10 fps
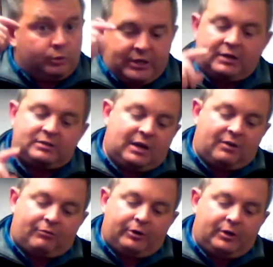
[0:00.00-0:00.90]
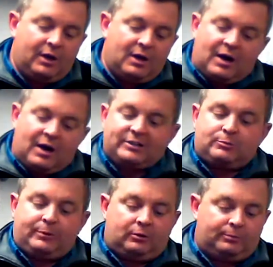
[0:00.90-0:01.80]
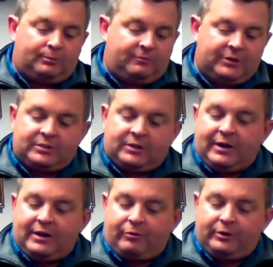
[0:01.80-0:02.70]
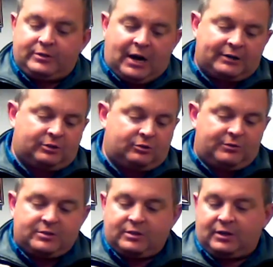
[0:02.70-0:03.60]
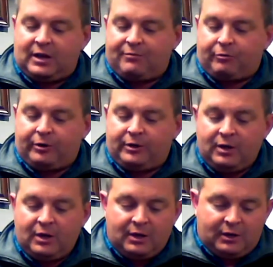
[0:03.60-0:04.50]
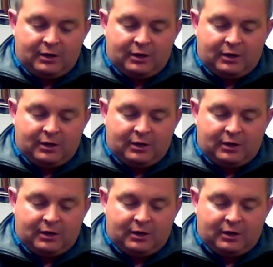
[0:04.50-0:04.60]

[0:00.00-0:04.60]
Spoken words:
You will take it to every hospital visit, every doctor's visit, every